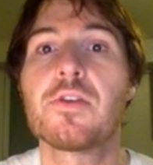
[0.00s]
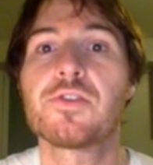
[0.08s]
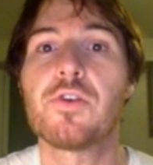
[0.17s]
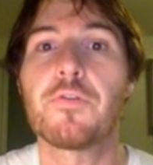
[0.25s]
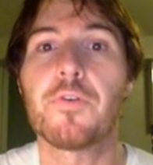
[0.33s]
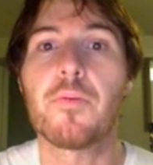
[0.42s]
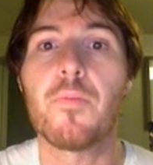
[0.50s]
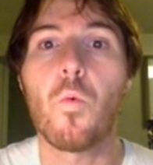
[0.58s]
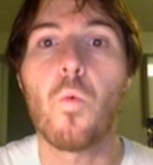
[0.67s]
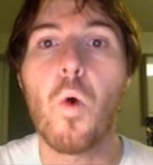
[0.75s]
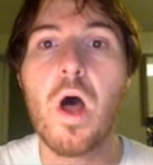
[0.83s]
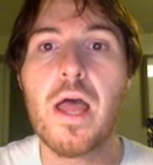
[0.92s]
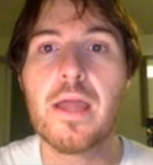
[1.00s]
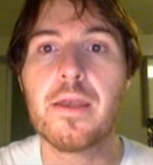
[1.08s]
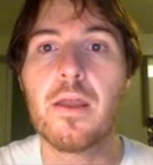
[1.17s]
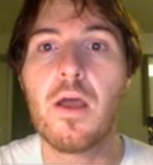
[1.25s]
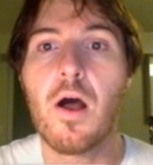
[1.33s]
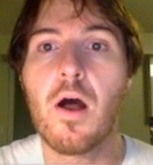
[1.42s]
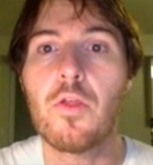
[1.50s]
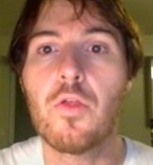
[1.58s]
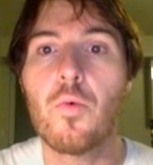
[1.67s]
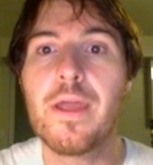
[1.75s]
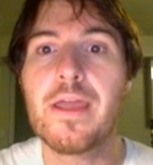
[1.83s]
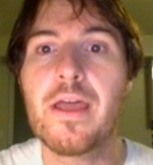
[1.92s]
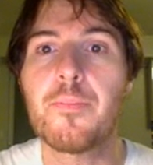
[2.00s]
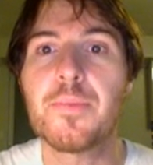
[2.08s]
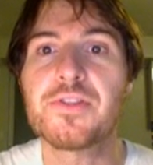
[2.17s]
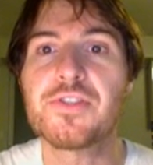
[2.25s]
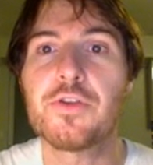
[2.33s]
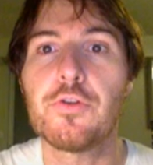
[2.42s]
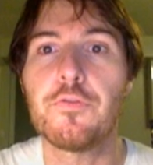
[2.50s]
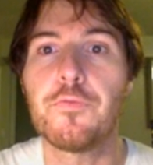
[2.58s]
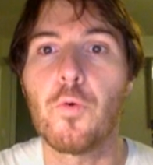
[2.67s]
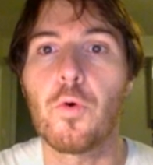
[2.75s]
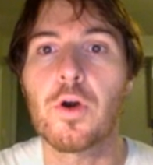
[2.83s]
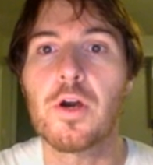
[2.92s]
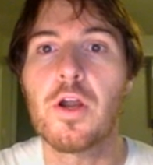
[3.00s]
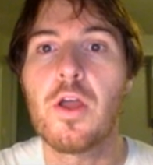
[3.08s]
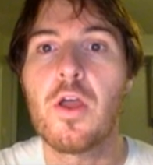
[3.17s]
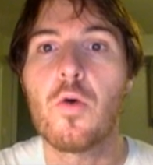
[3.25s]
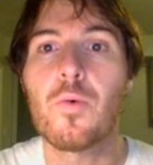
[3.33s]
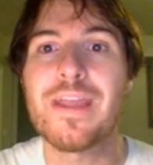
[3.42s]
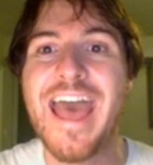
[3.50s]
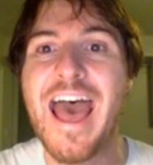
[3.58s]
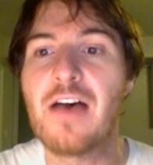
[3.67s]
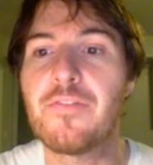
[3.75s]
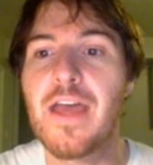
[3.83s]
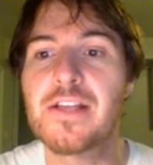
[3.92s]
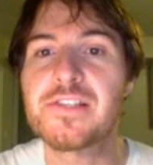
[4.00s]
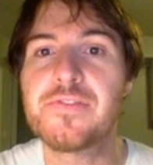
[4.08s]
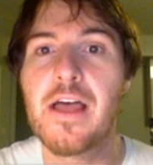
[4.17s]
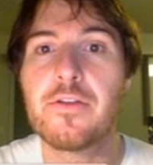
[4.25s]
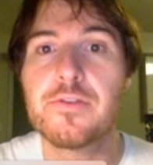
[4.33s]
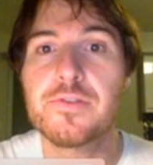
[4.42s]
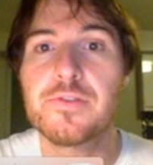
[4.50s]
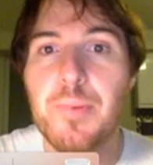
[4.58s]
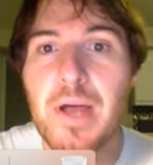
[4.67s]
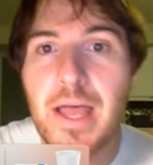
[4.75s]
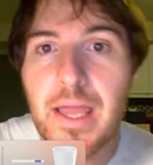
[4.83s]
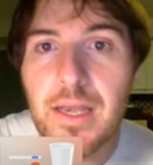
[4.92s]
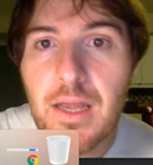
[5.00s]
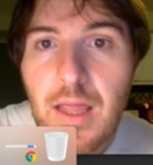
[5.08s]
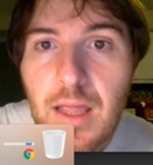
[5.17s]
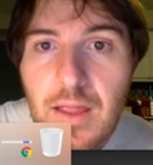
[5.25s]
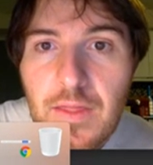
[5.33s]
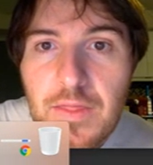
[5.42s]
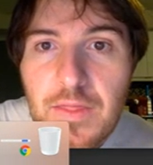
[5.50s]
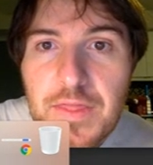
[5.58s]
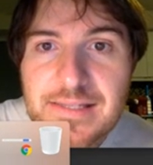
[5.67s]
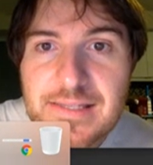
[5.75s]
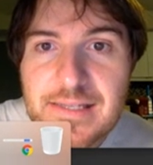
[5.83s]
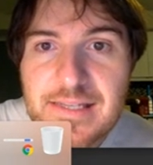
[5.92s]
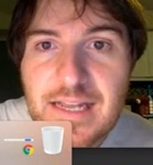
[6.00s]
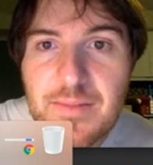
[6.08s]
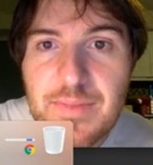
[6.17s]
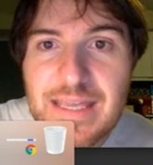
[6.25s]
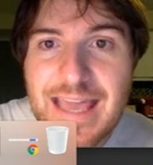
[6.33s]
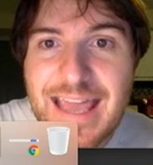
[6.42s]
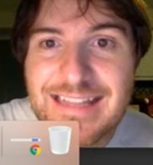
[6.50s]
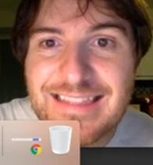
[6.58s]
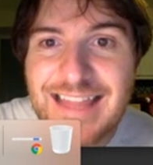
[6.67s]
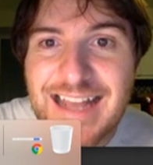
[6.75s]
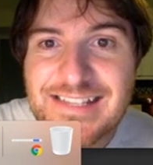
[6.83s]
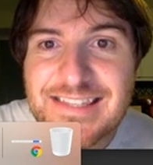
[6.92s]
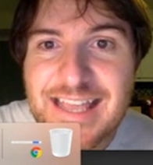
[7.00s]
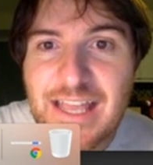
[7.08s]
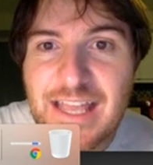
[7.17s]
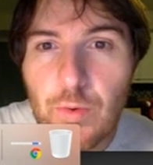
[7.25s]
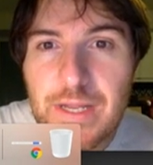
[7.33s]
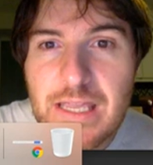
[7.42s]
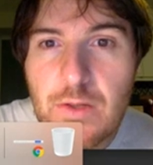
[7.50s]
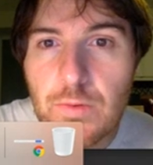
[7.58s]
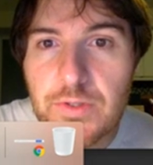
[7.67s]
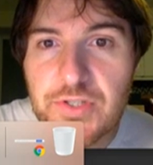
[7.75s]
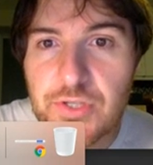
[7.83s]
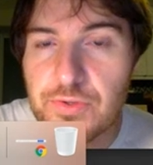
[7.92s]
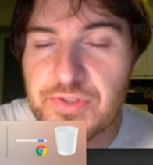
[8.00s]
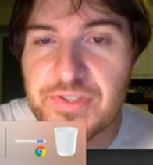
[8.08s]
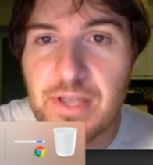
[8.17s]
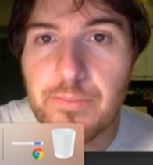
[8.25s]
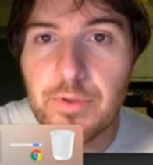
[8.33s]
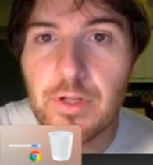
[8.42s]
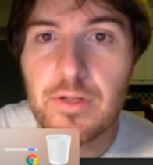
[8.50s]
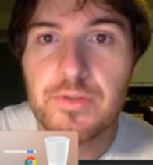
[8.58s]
So from 1 all the way up until 4, we have X values, but this is gonna be a less than or equal to symbol.